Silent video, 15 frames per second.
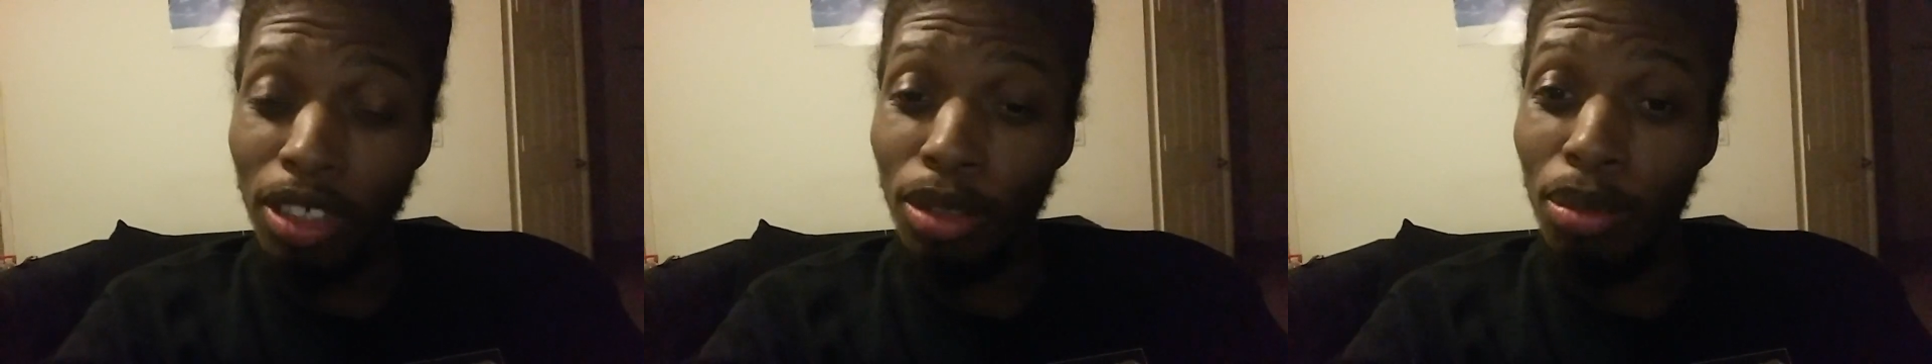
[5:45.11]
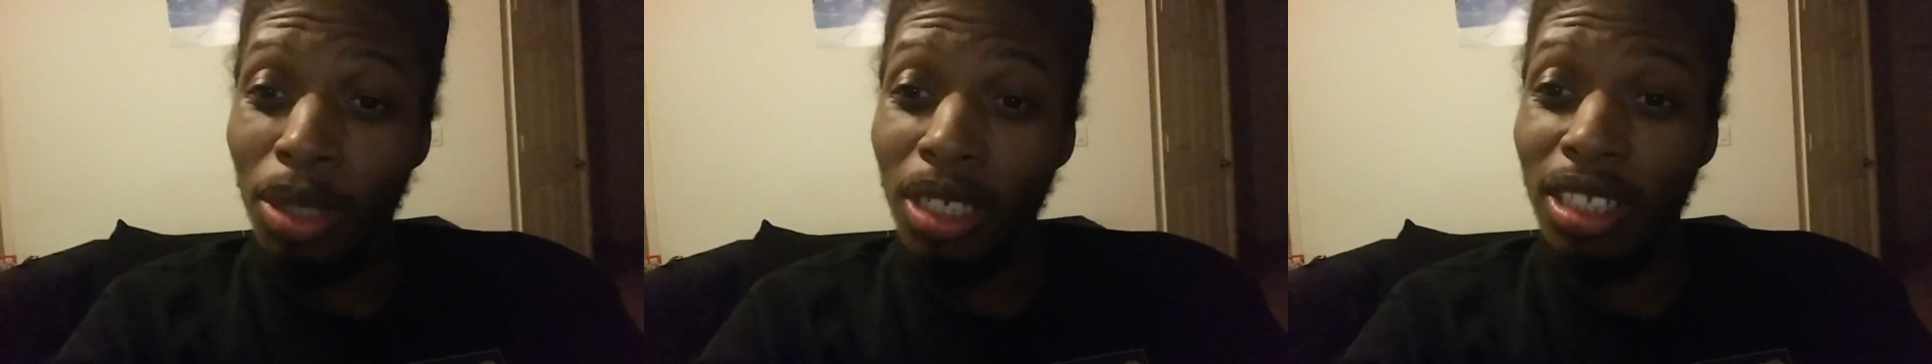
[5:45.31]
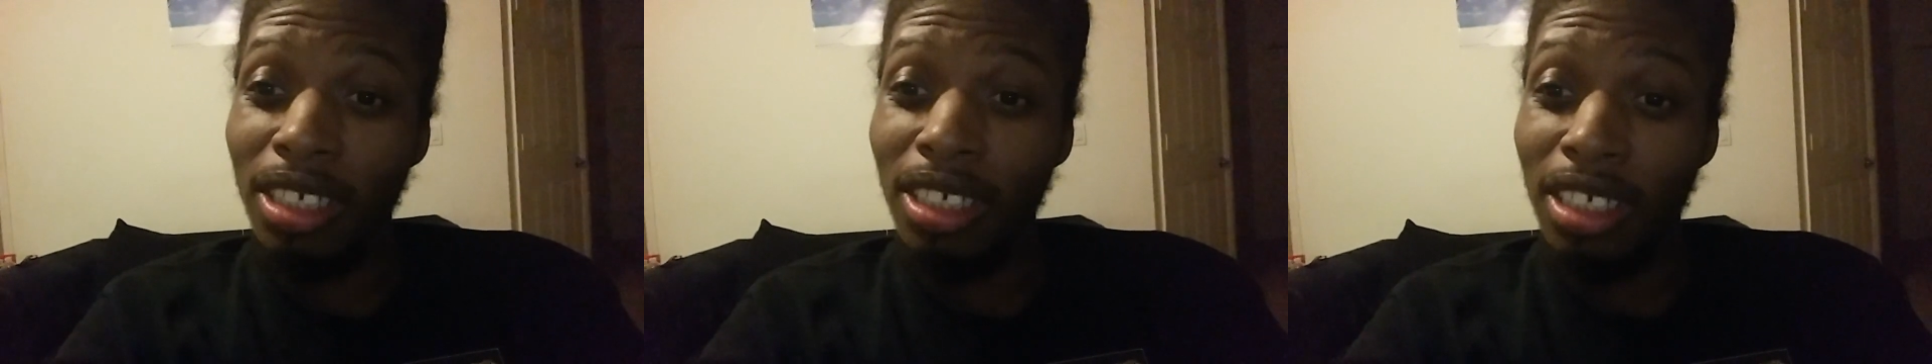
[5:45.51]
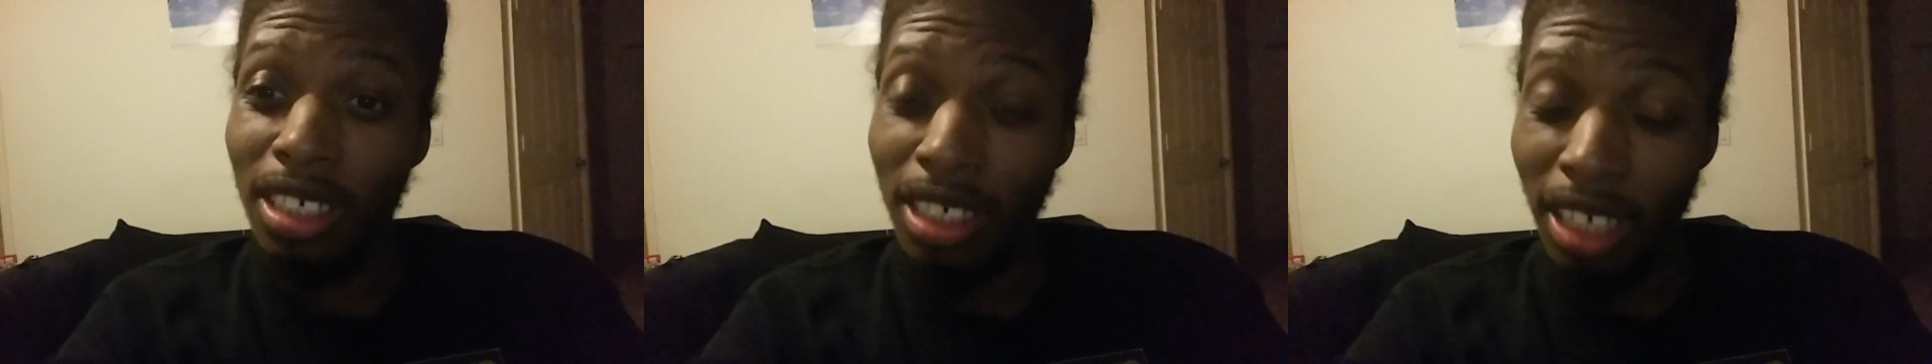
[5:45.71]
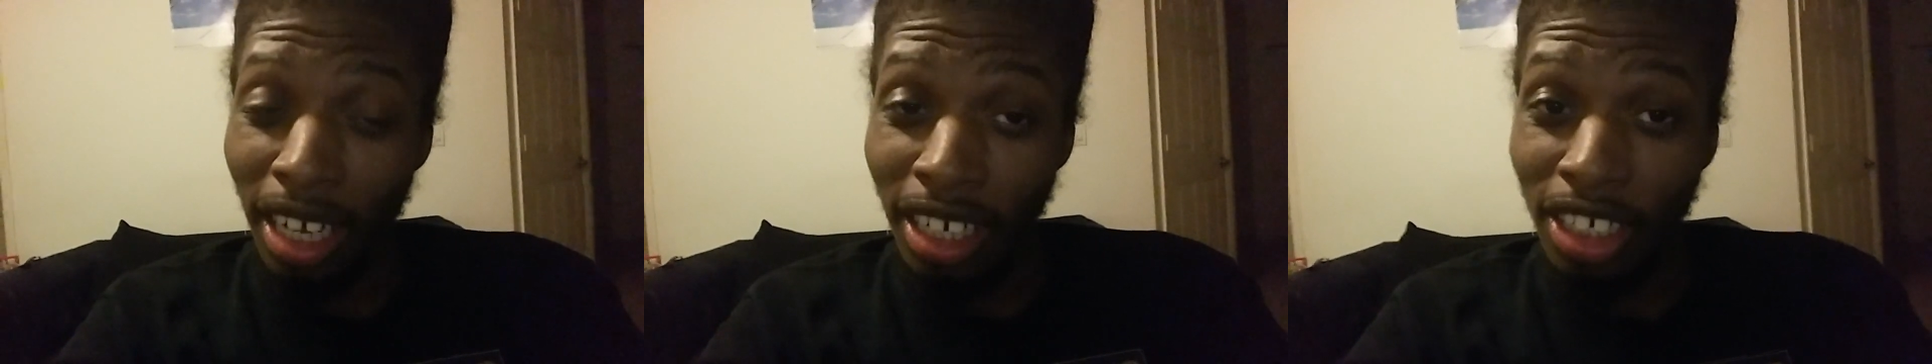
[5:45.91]
Smith
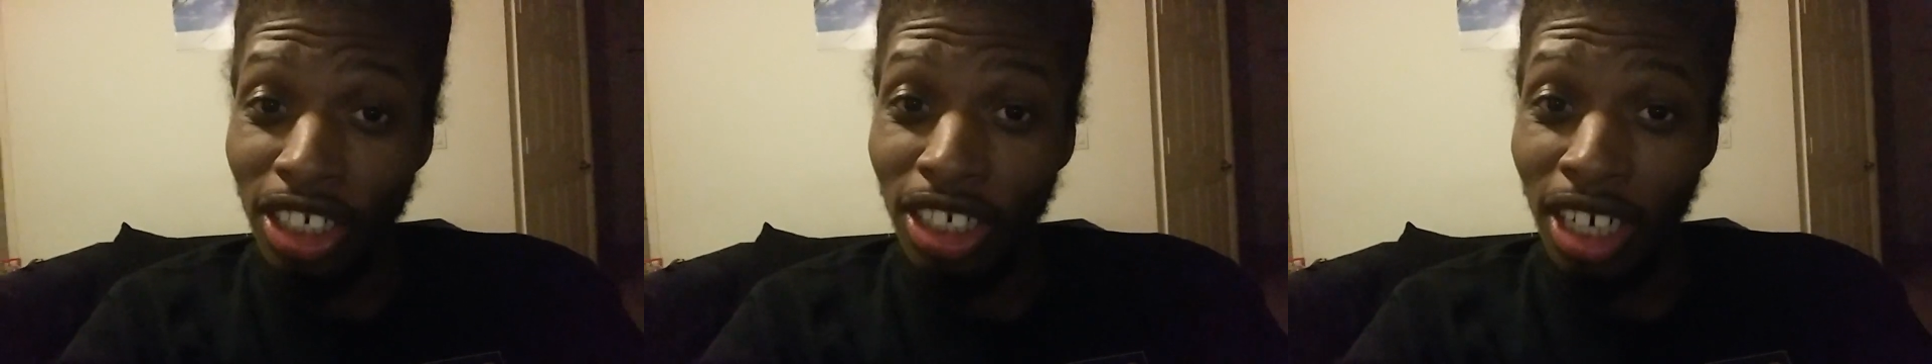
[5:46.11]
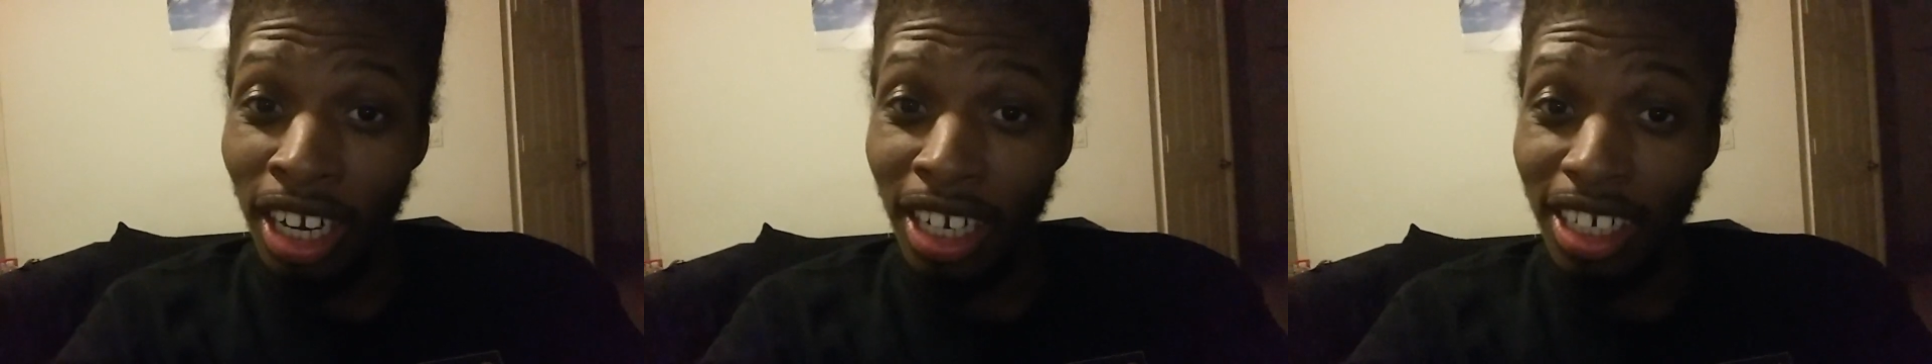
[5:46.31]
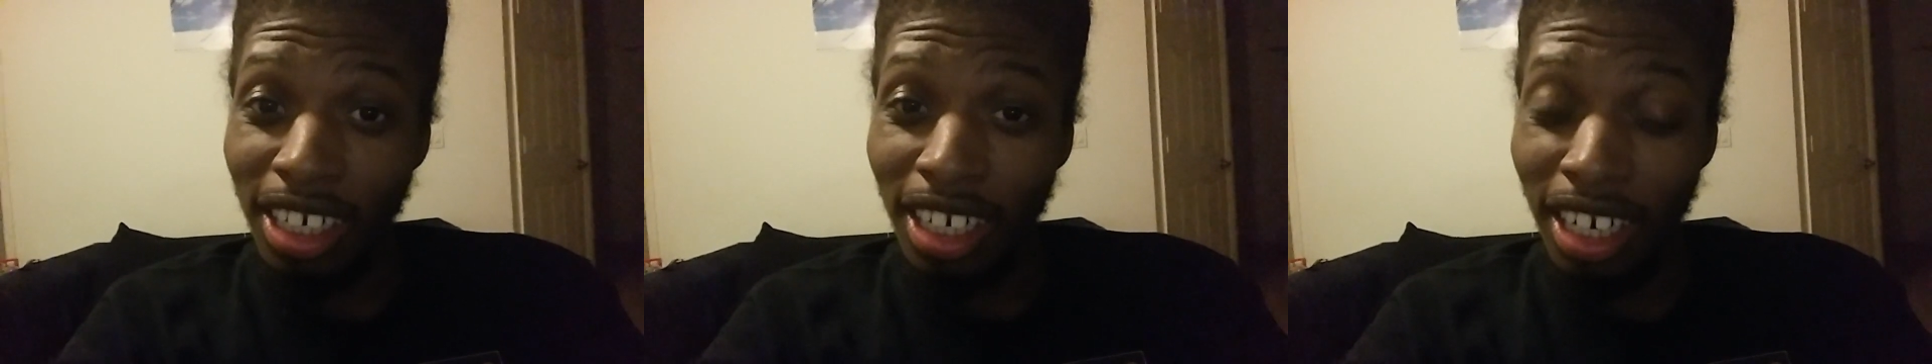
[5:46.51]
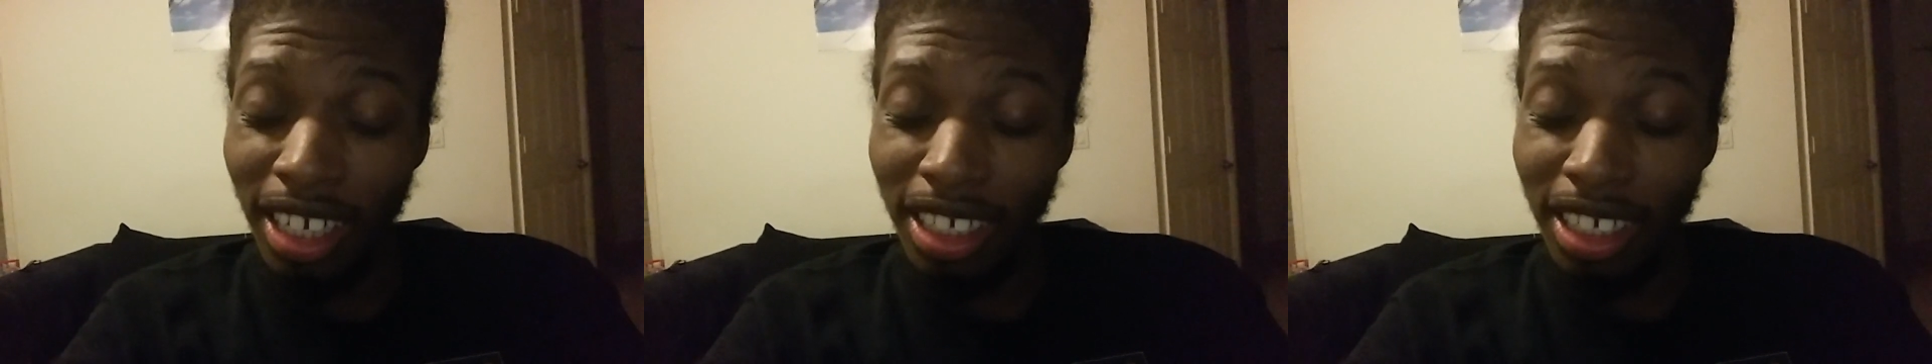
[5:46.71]
is Deadshot.